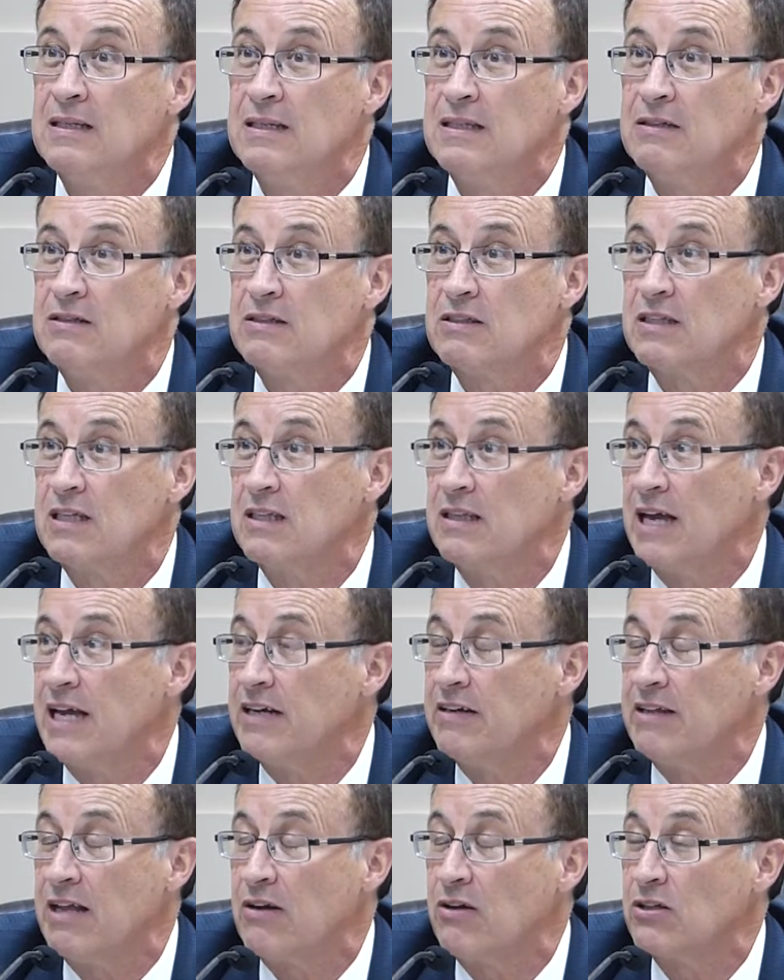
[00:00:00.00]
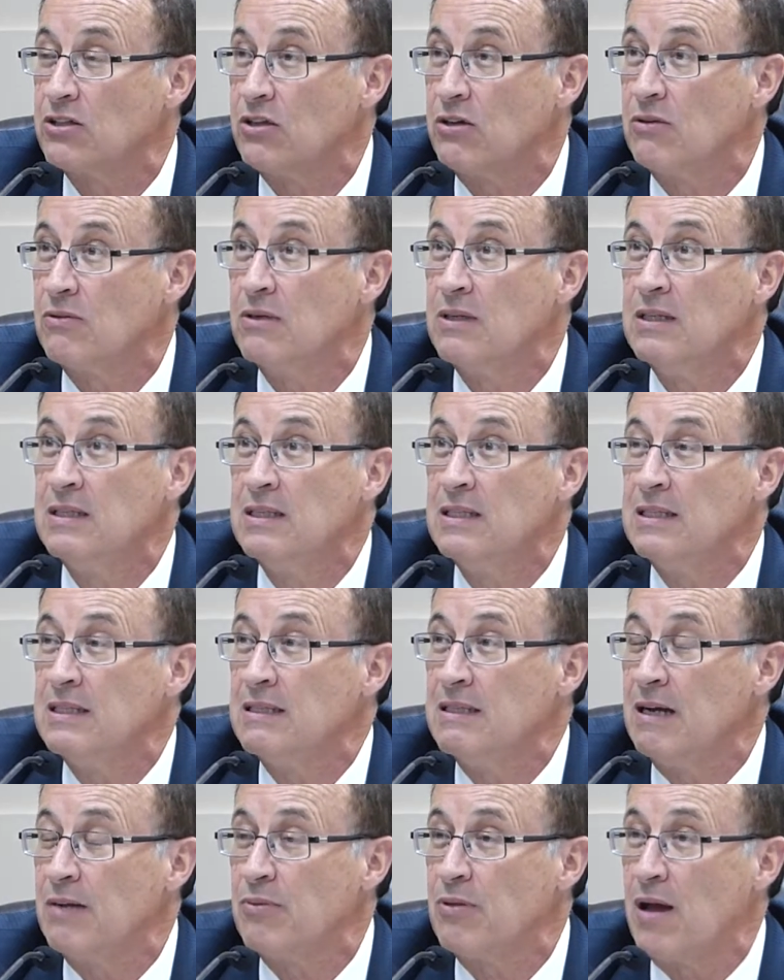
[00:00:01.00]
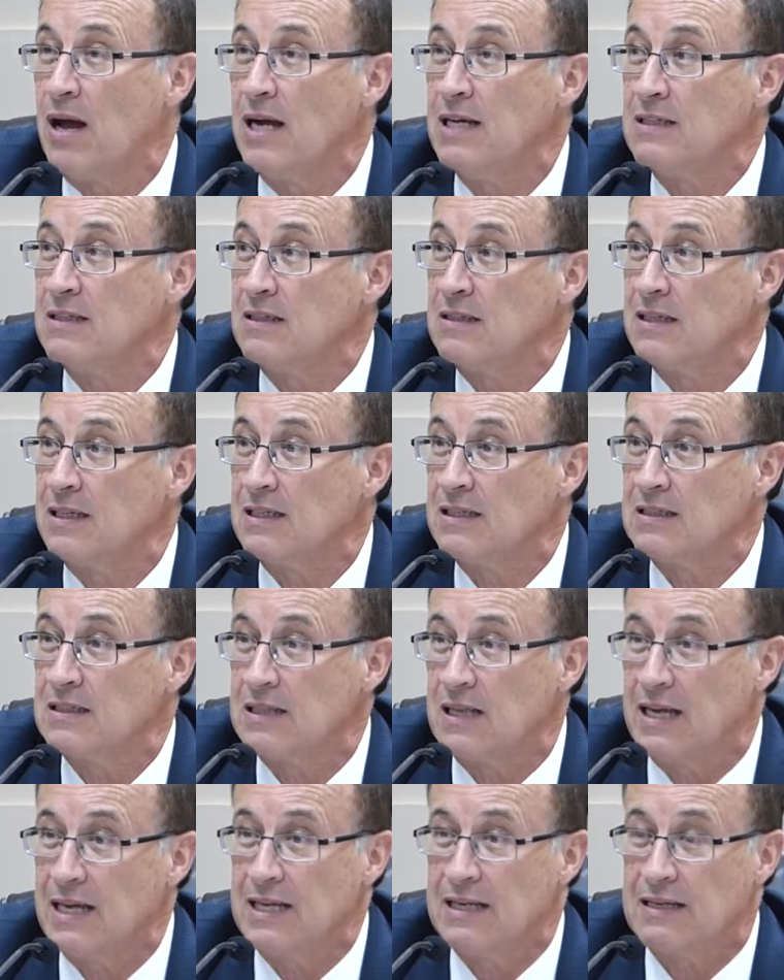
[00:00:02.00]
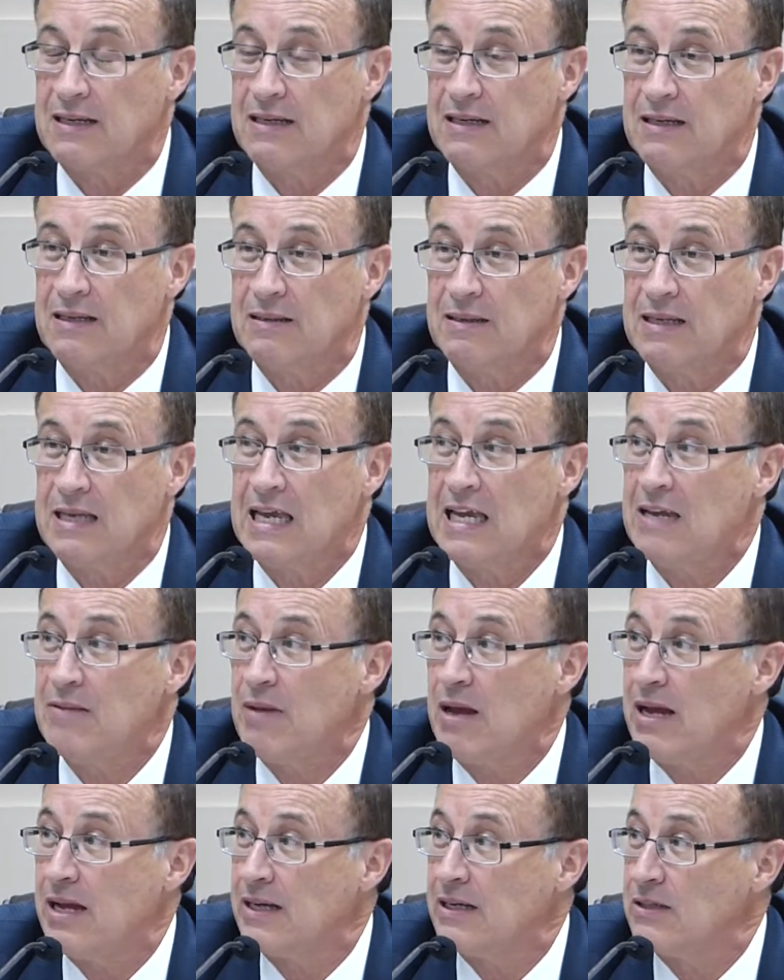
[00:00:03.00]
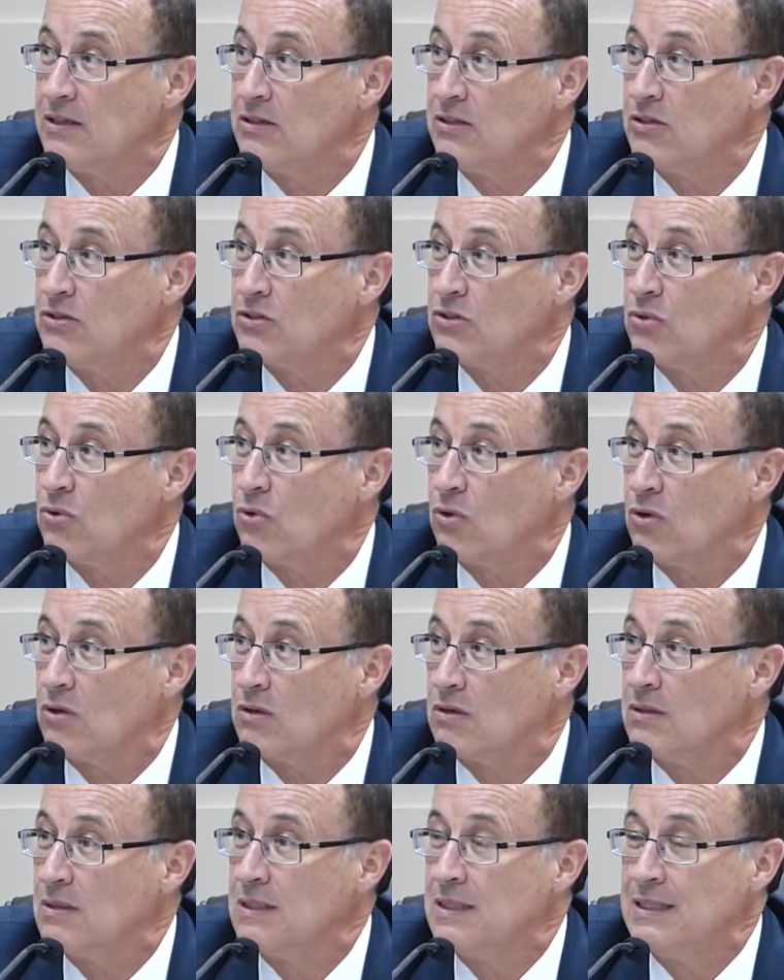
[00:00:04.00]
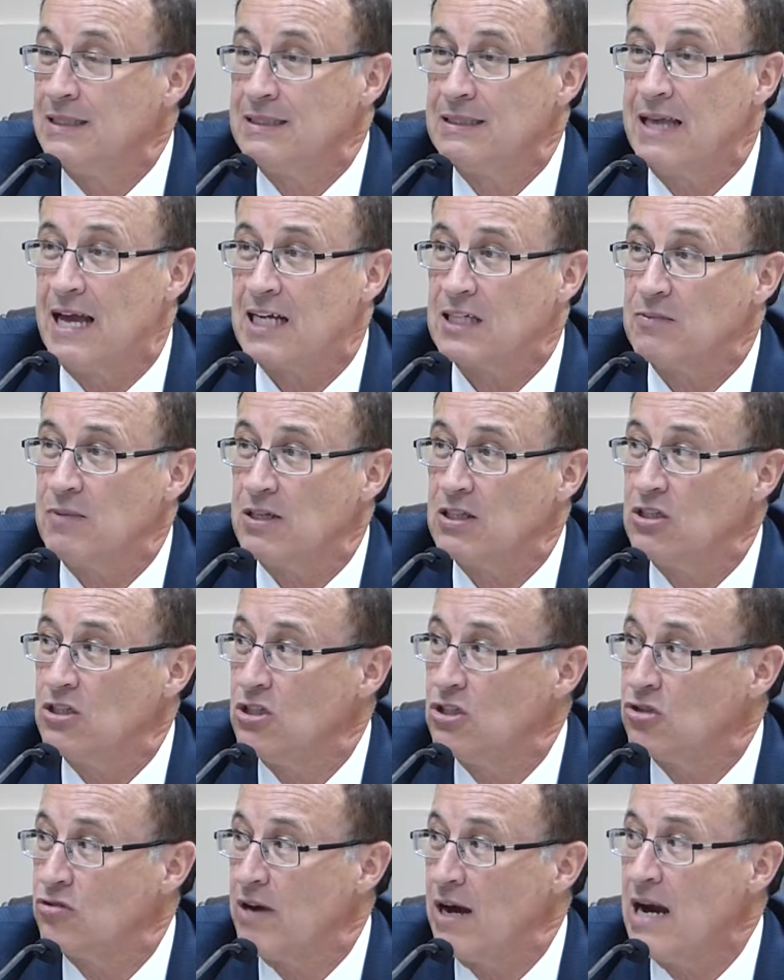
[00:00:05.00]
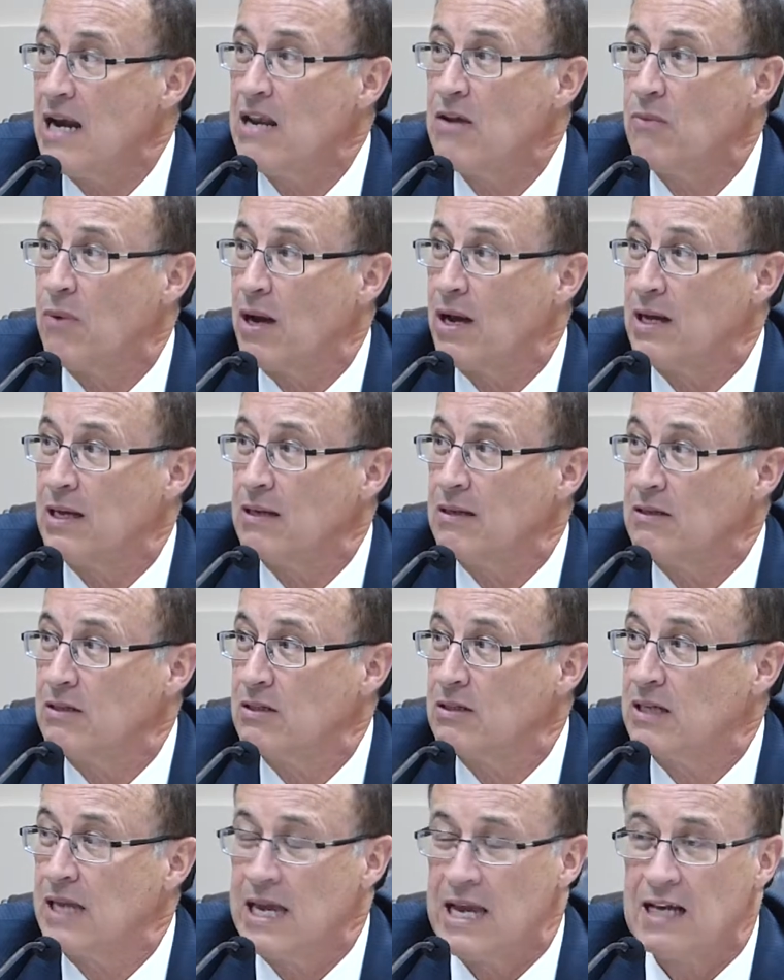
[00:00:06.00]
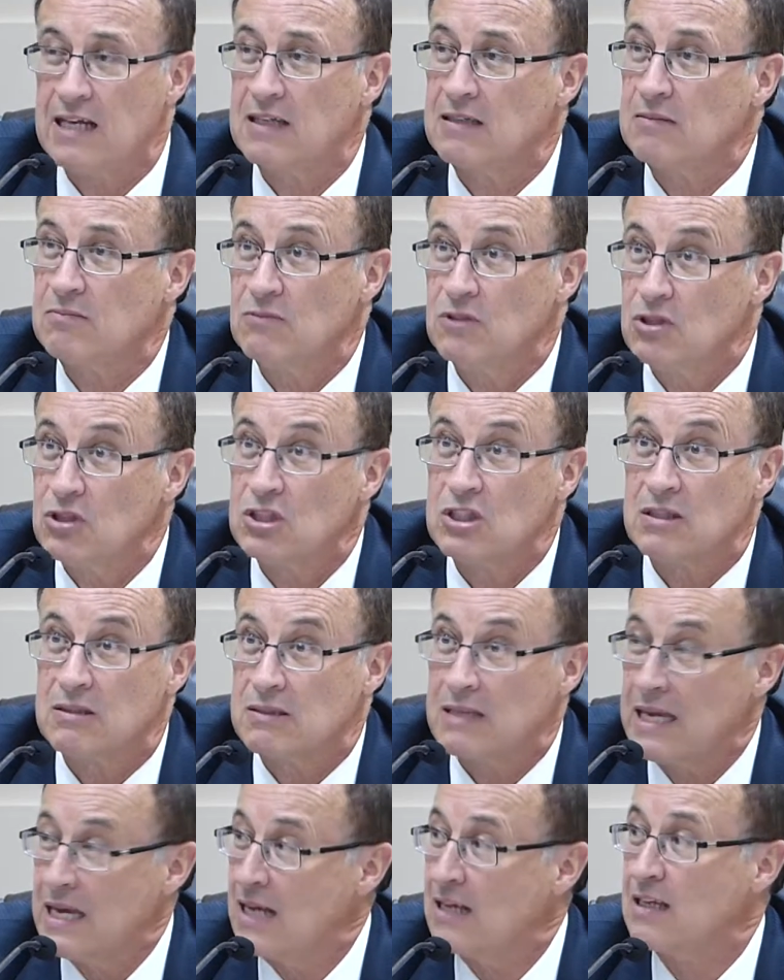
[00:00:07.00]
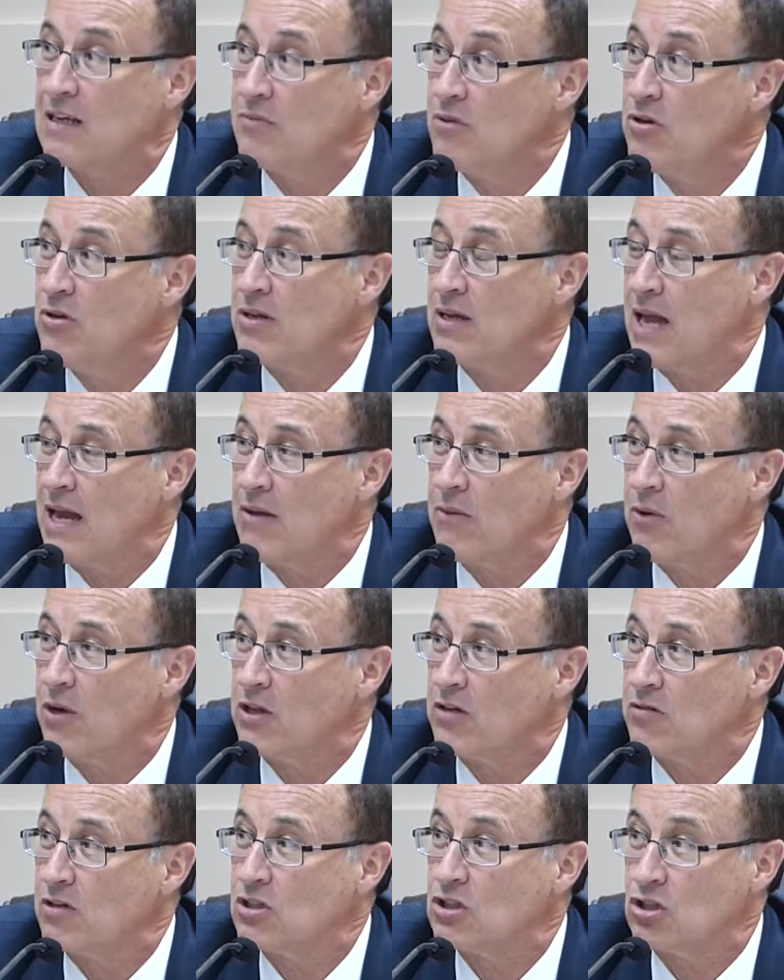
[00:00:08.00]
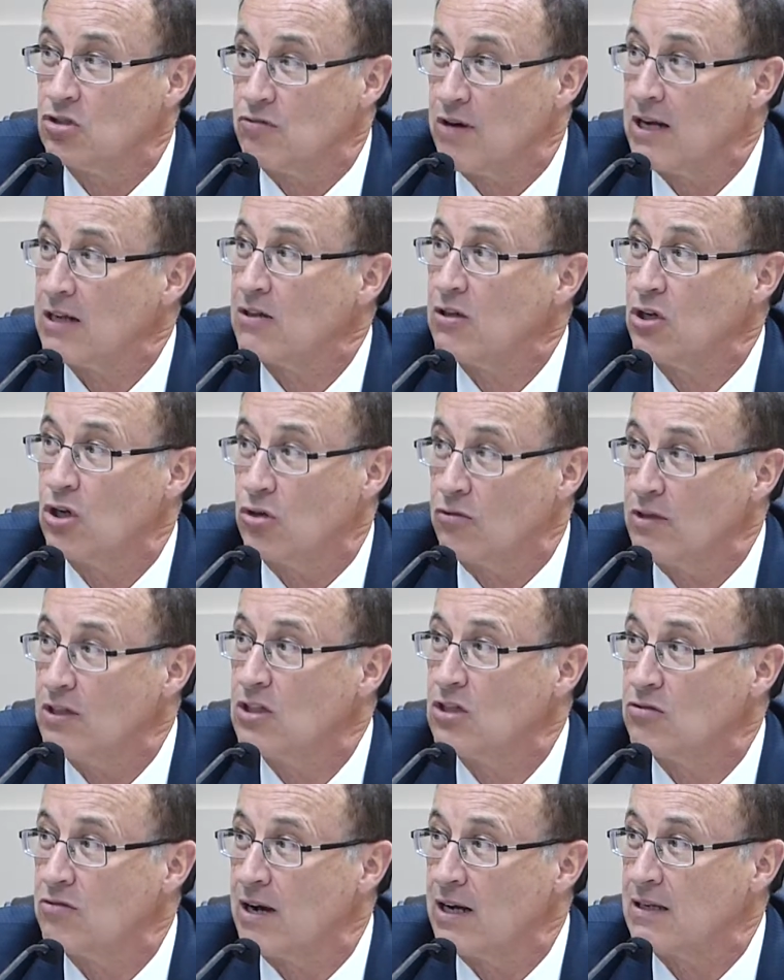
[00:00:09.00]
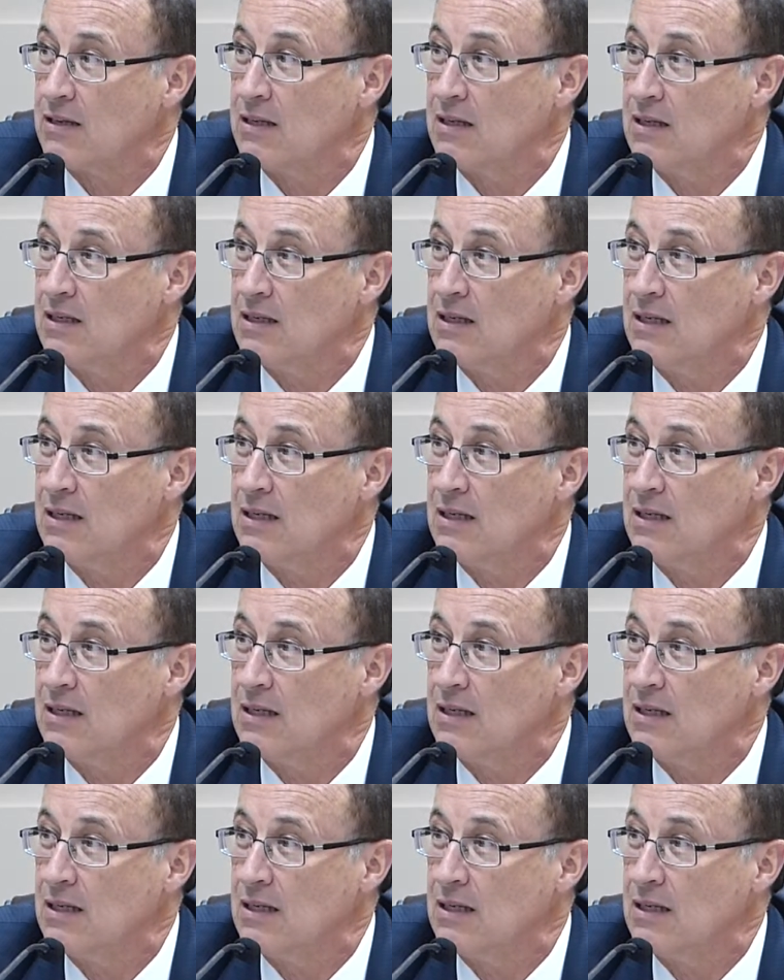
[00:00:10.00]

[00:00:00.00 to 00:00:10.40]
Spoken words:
You'll see later that also applies to things like emails or text messages or any way. You just can't communicate, whether it's directly or indirectly.